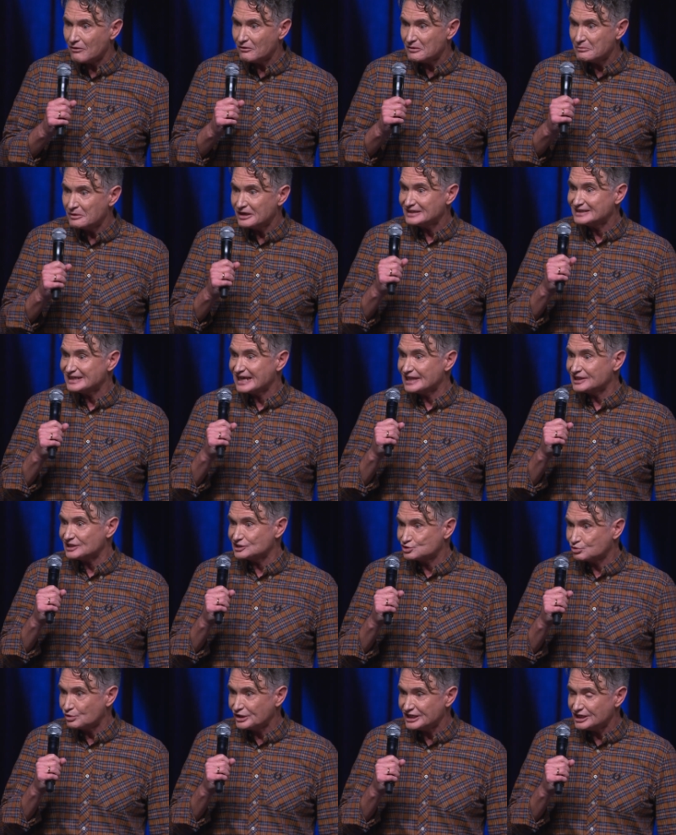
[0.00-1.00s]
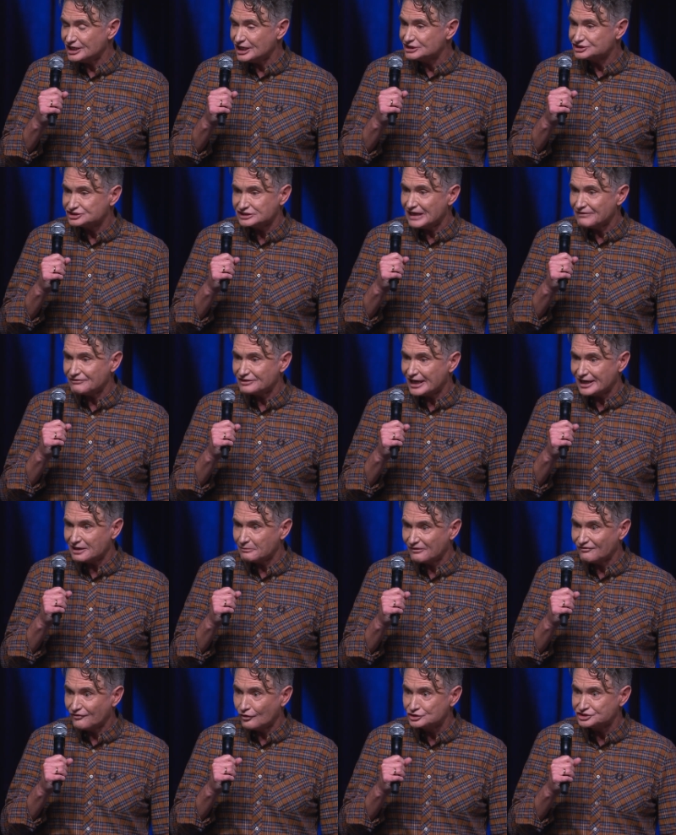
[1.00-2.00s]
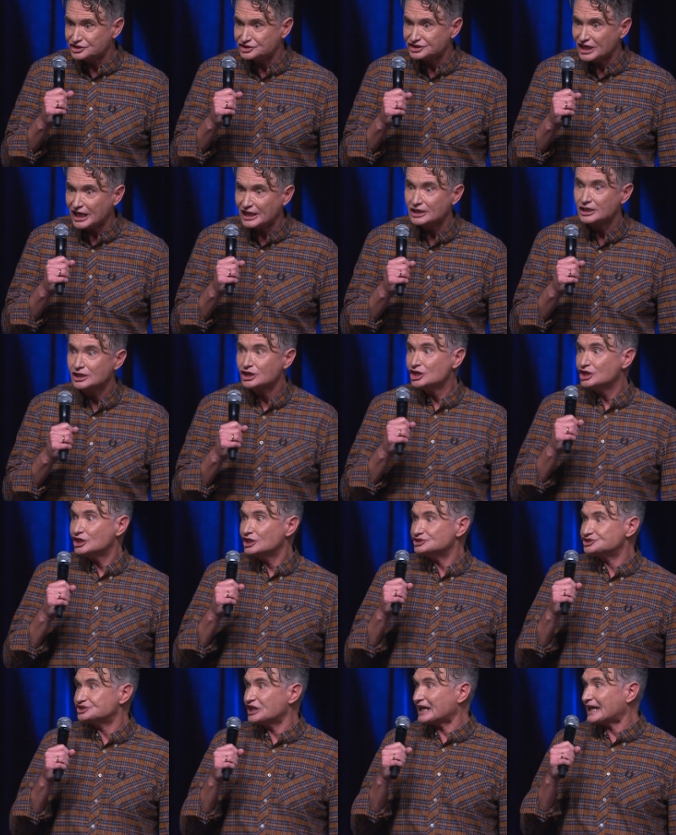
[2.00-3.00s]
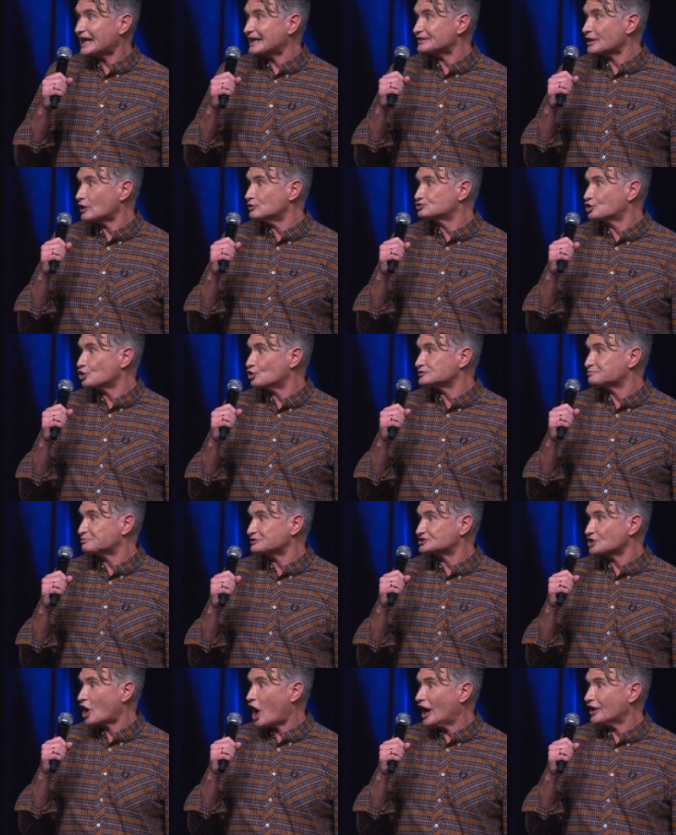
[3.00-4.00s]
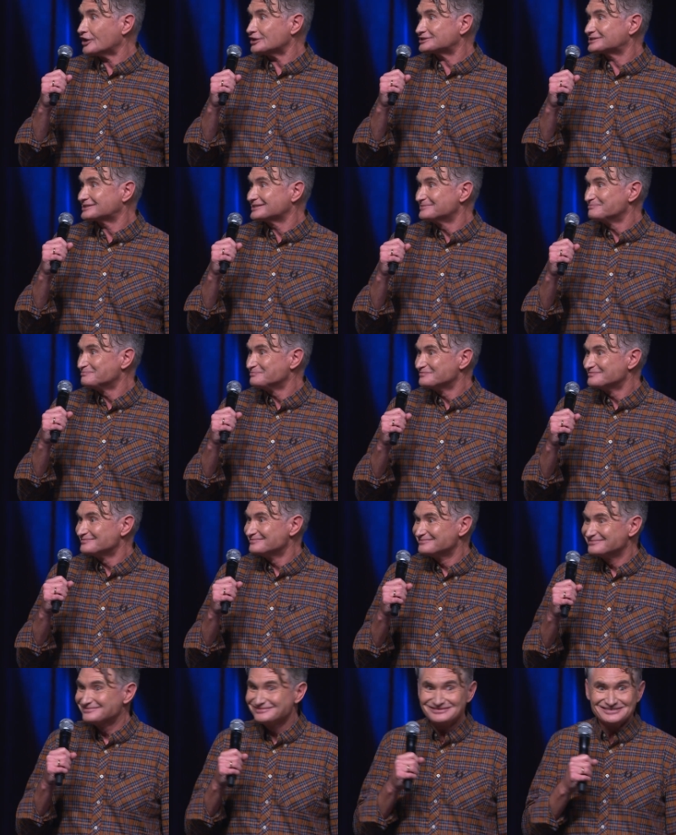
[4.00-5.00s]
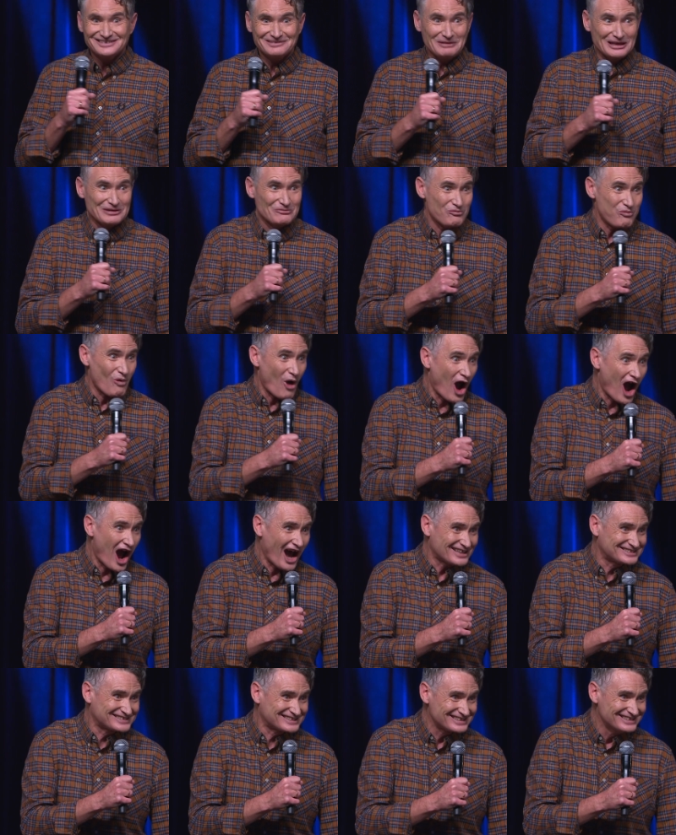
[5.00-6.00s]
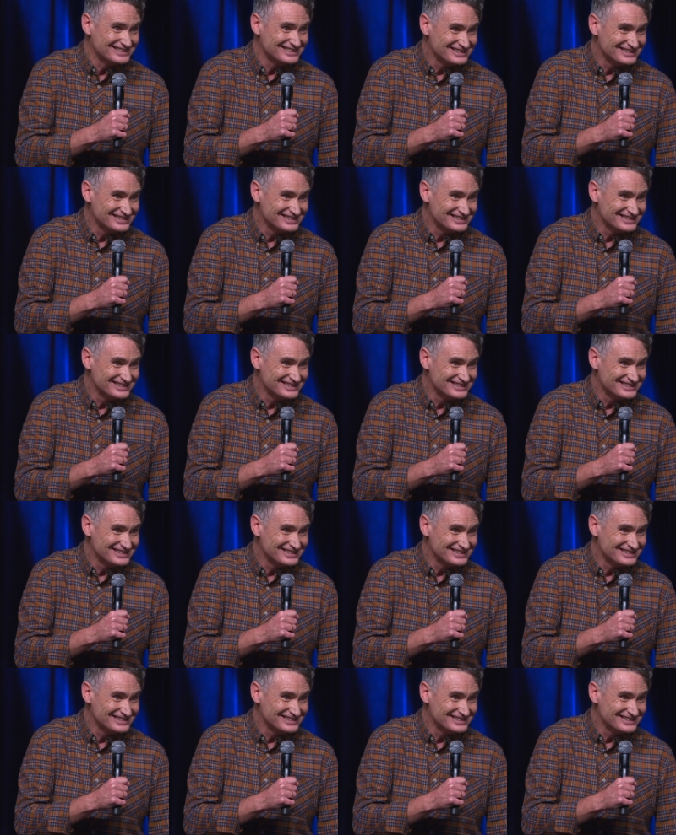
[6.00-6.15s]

We've been together 20 years, she's never done it before. She said, check out those girls beside us. I'm like, what?